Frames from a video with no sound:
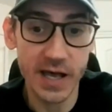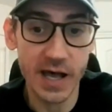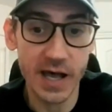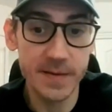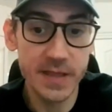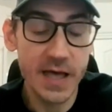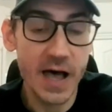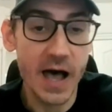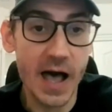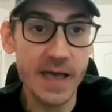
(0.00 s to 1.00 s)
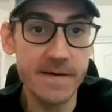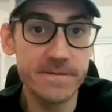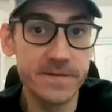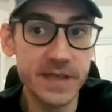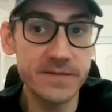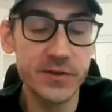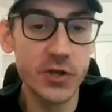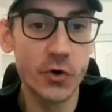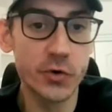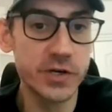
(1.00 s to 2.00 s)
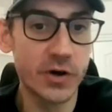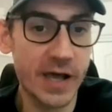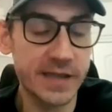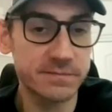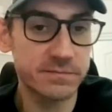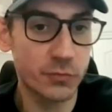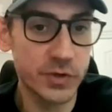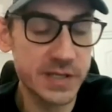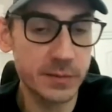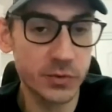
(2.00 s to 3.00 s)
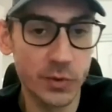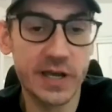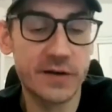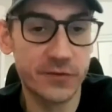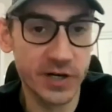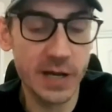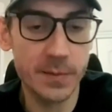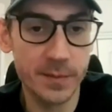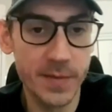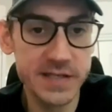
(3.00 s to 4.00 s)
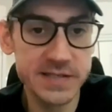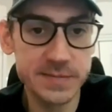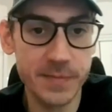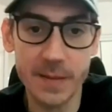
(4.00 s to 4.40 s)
Uh, I even though you know I was able to work out for a couple months,